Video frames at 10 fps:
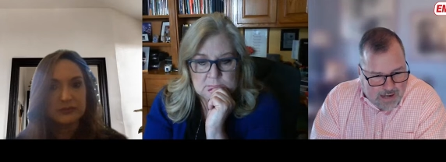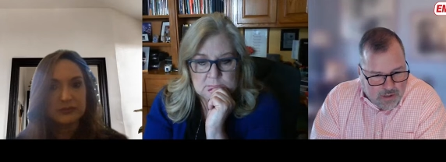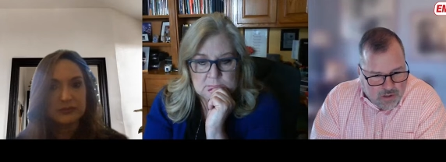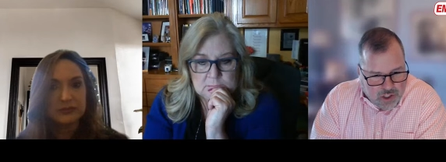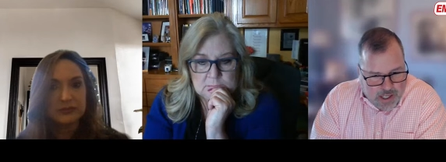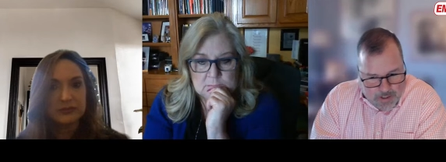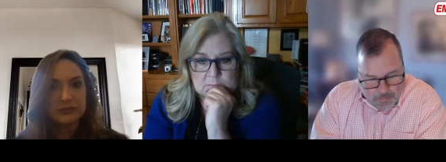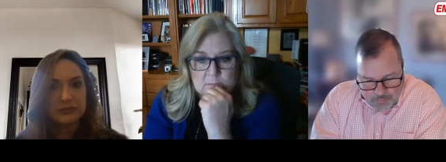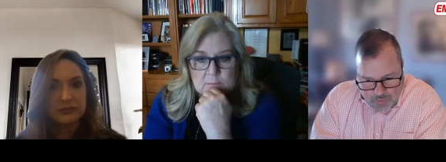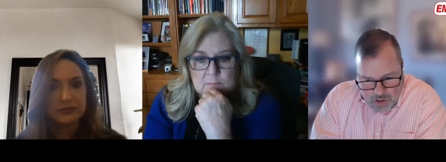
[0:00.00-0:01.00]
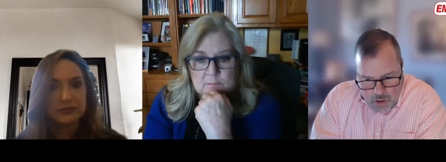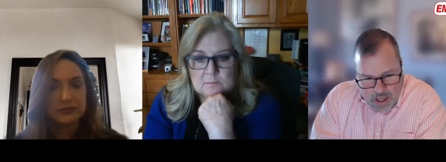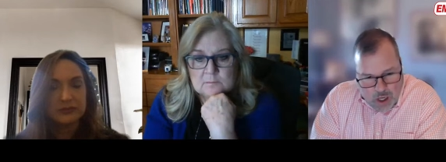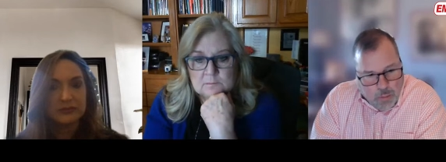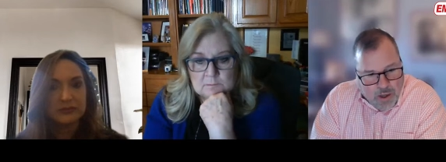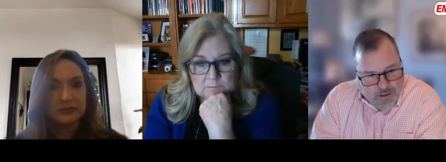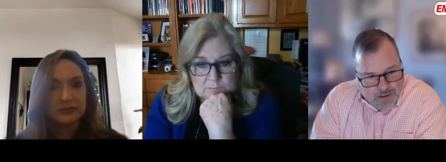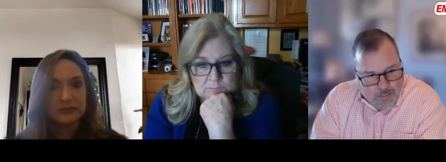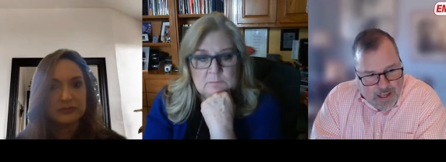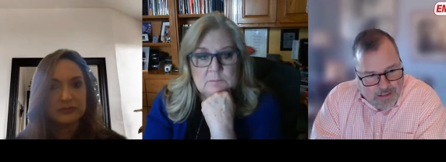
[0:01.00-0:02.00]
Speaker 1: background check you know help
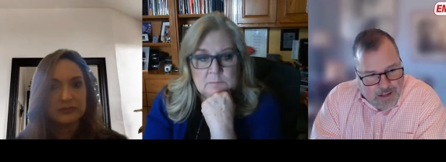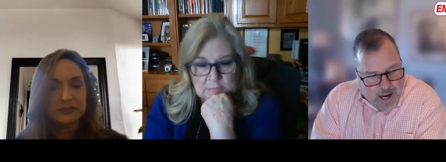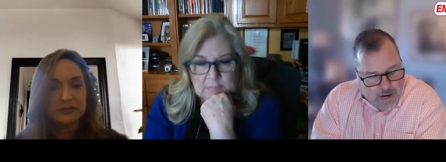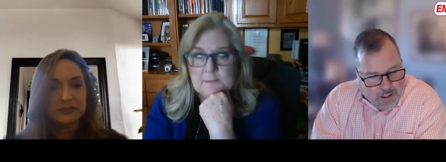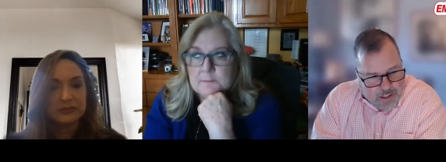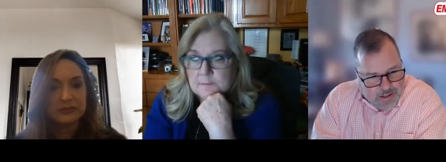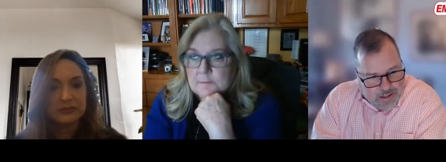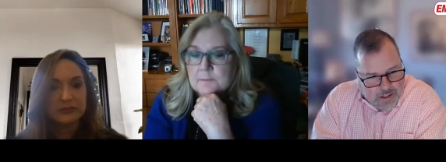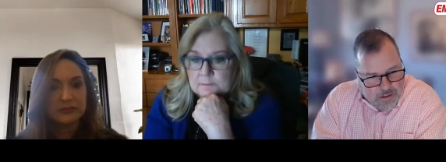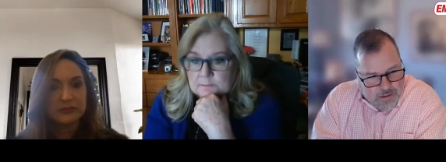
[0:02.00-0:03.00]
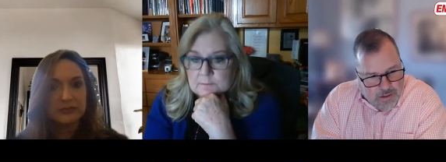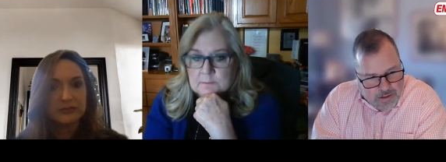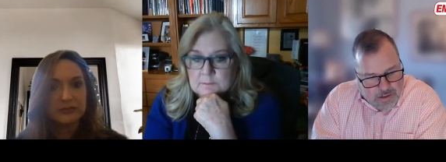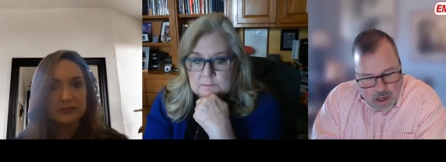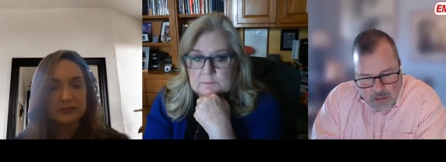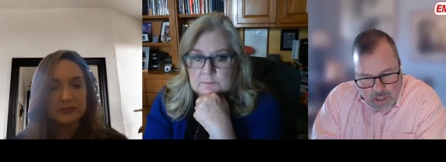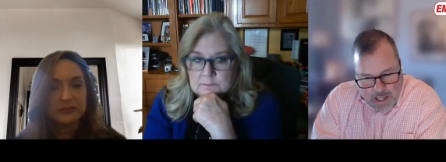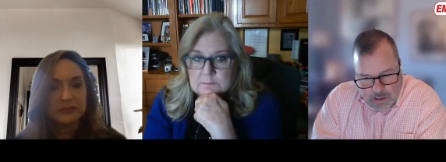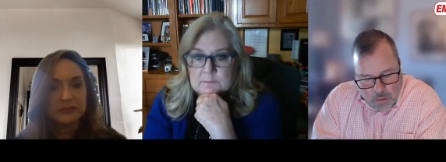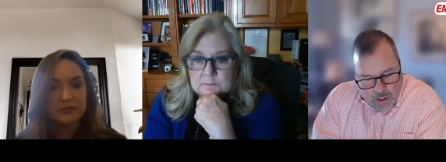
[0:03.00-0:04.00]
us make the hiring decision it's not
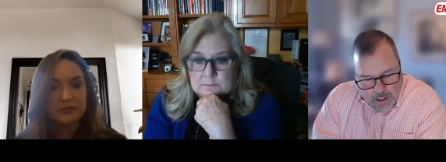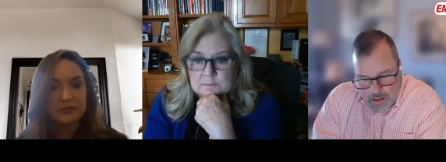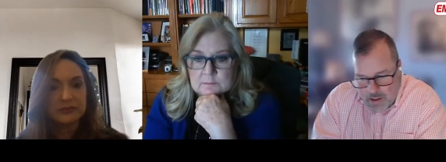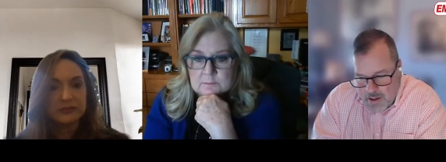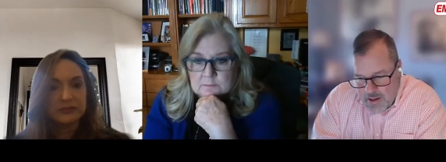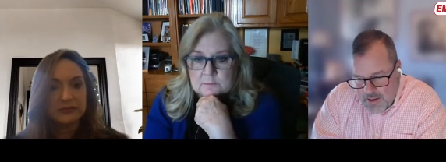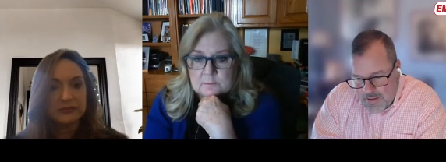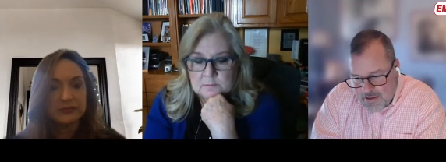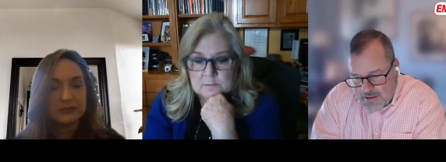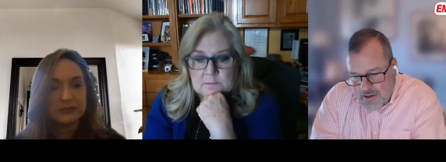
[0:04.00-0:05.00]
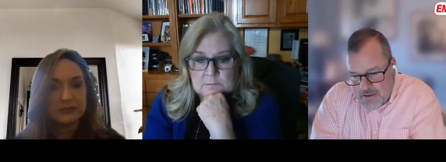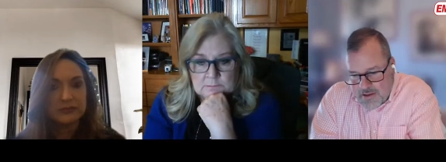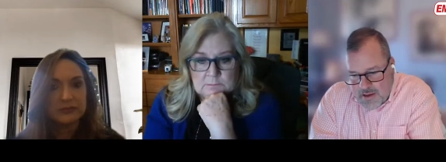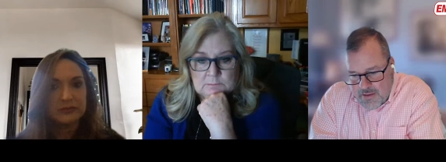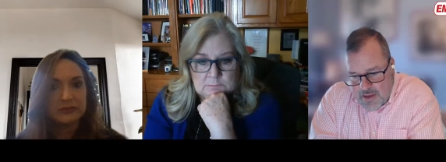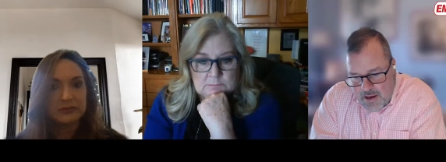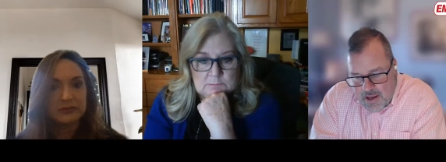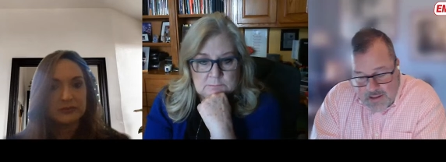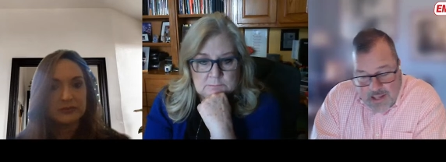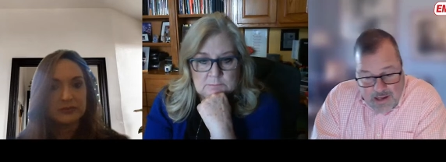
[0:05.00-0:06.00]
black and white in that sense and
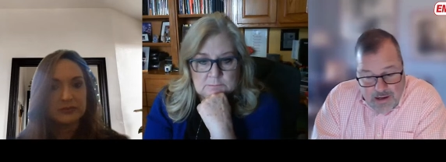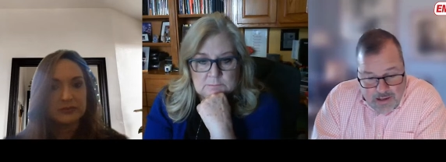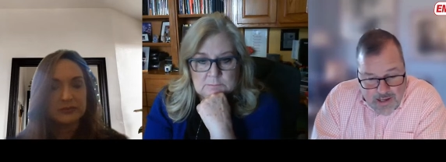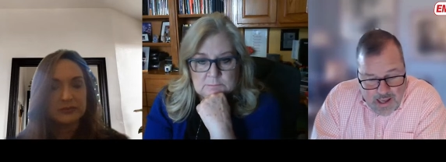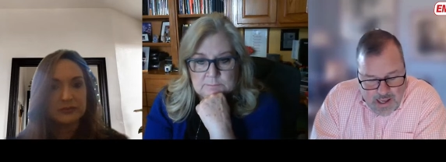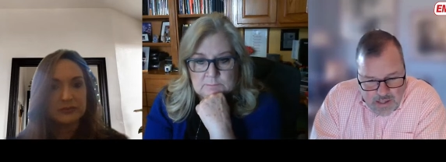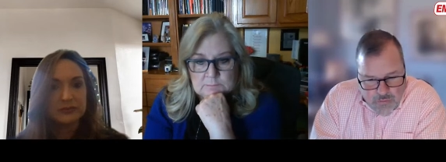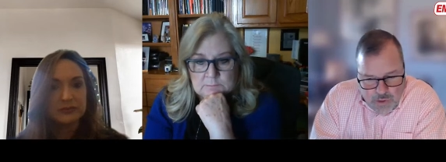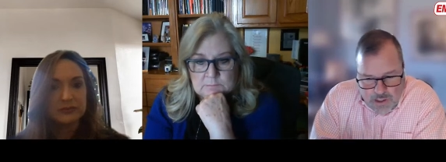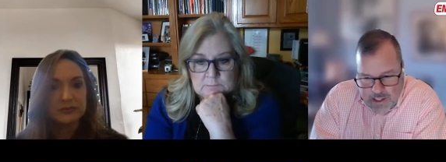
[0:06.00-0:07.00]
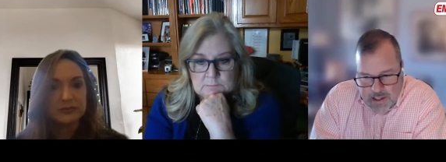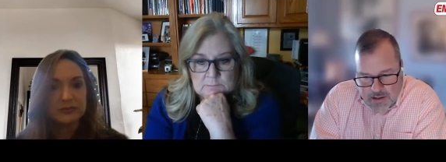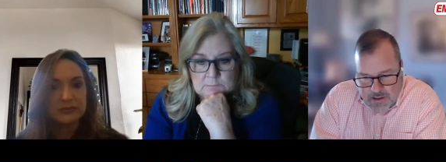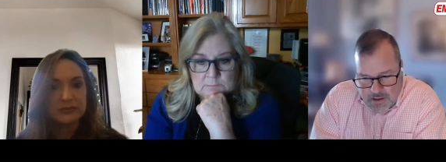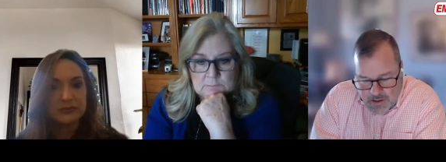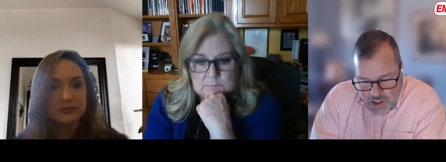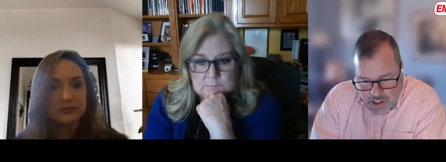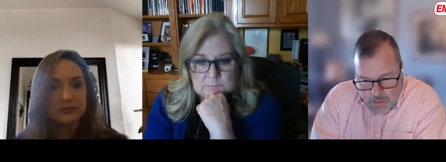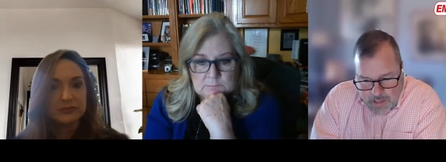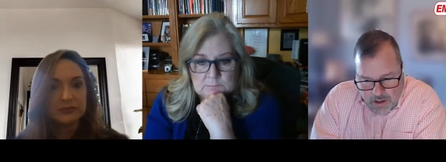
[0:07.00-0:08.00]
then at the end of the day it really is the
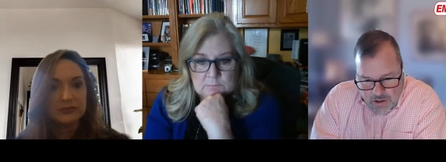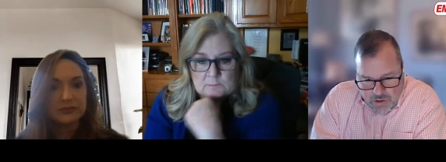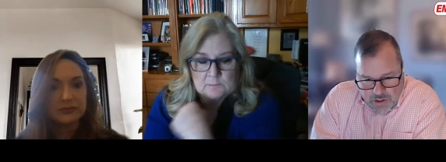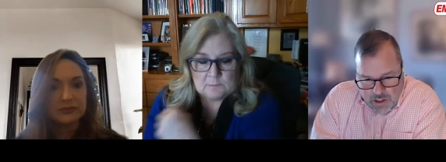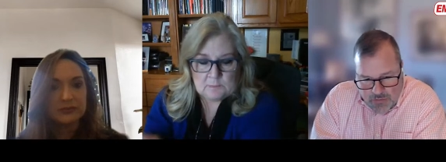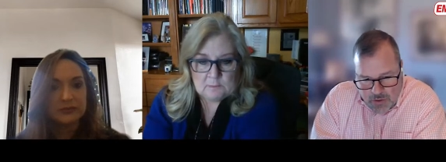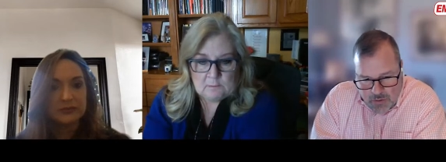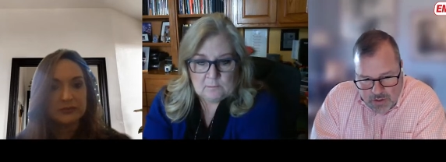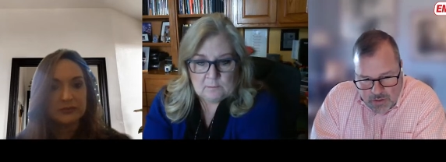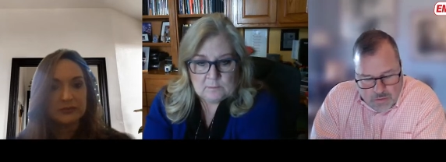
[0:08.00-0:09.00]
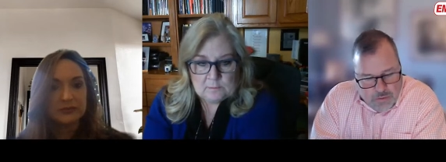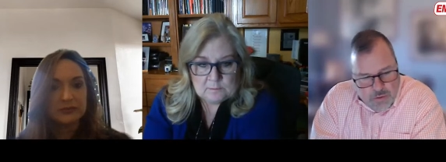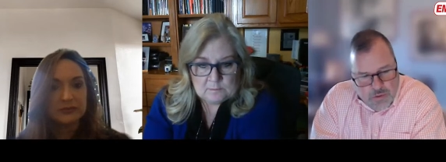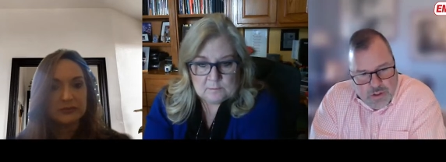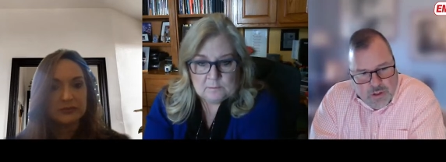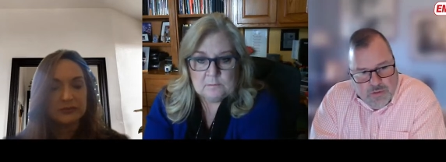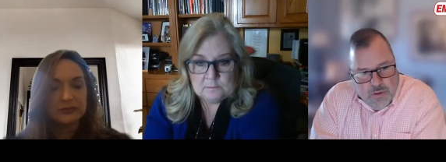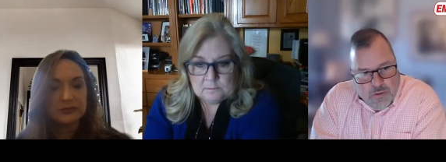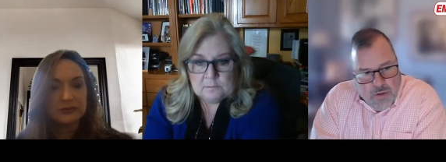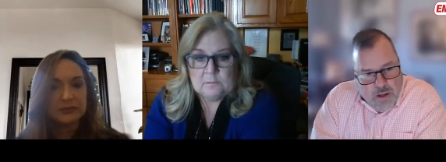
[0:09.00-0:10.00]
general manager's interview and the recruiter's
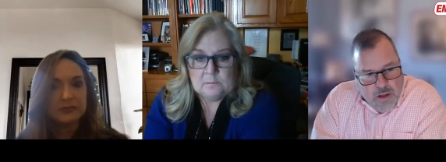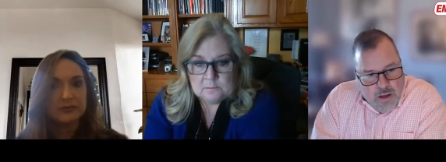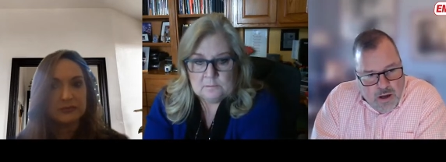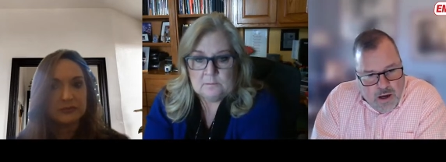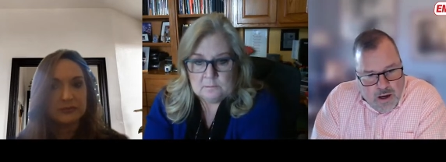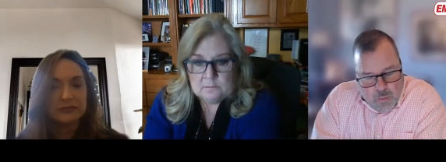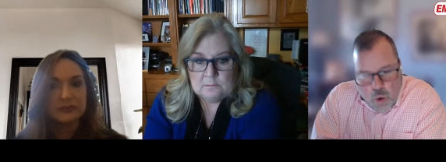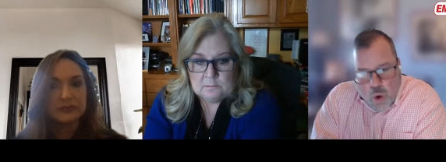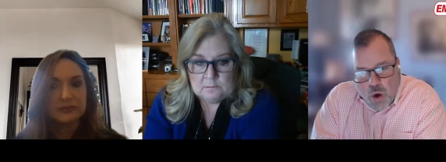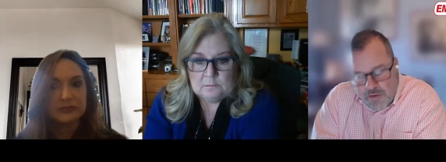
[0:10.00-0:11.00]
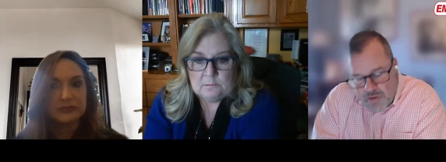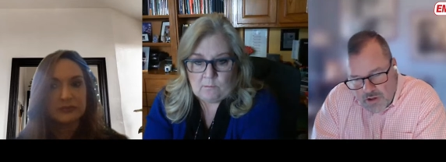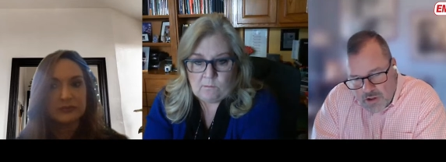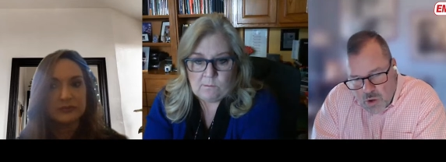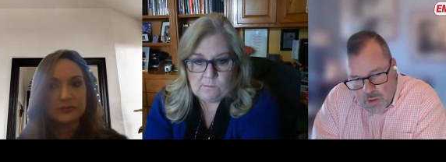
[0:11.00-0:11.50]
interview um, or if you're in the